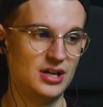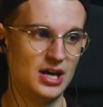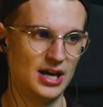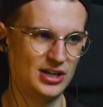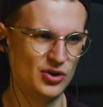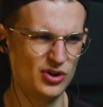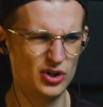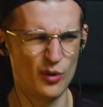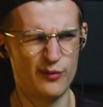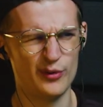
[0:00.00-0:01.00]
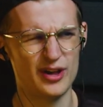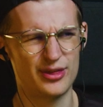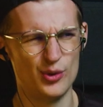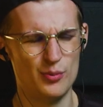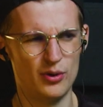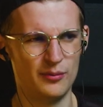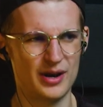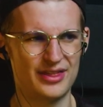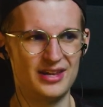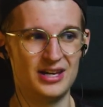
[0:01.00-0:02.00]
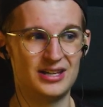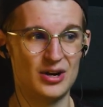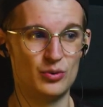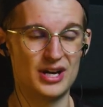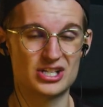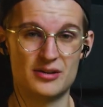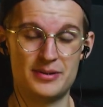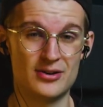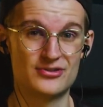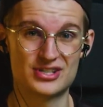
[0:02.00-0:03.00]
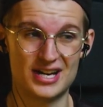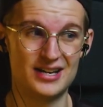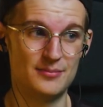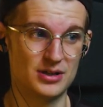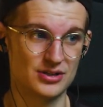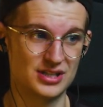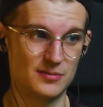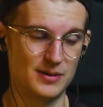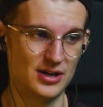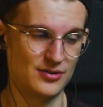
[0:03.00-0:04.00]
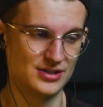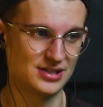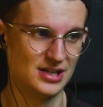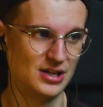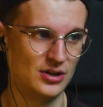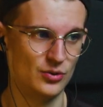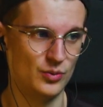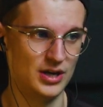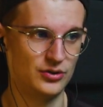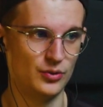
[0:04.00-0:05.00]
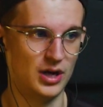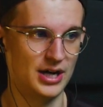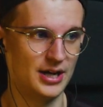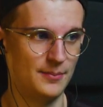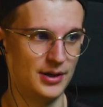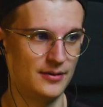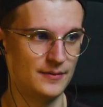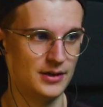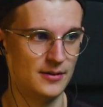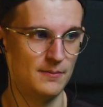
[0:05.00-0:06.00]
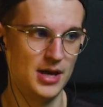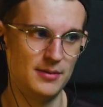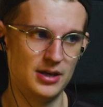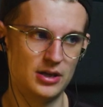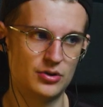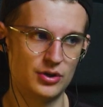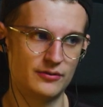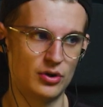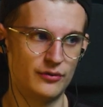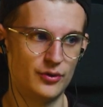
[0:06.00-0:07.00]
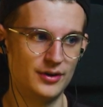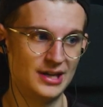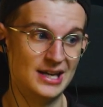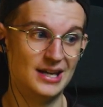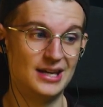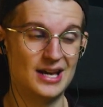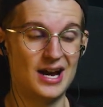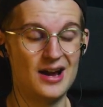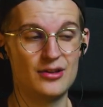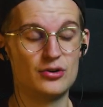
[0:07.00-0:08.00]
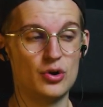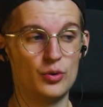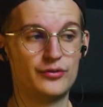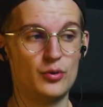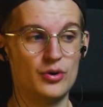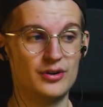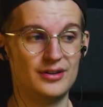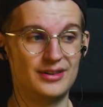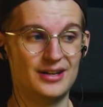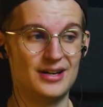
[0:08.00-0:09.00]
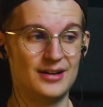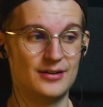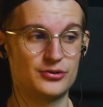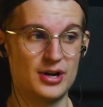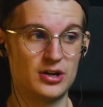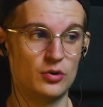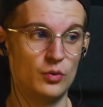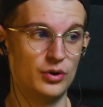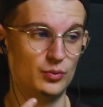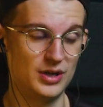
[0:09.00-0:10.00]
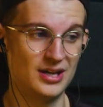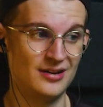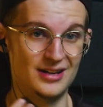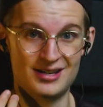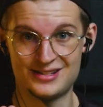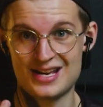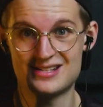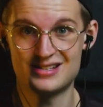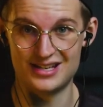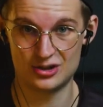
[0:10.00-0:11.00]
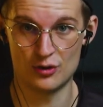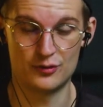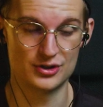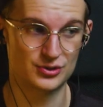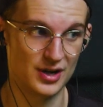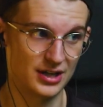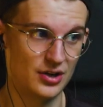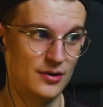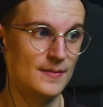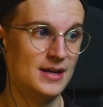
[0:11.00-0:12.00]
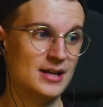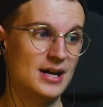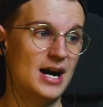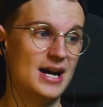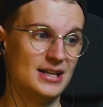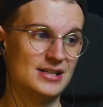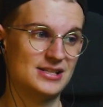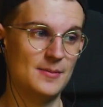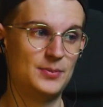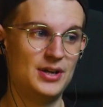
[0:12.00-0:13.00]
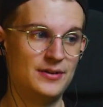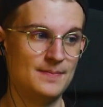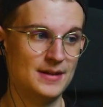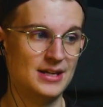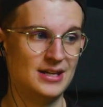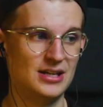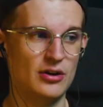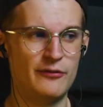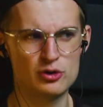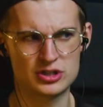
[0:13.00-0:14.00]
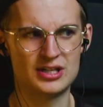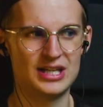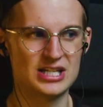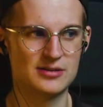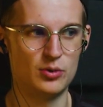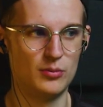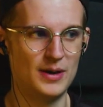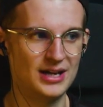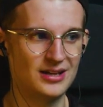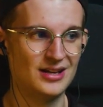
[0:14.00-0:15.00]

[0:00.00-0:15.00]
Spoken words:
He could go for that through ball, but I think that would actually be offside because that player is way too high up here. Maybe he could have gone for it. He either goes for the striker or the winger. In this case, he did go for the striker. I intercepted. He unfortunately gets the ball back.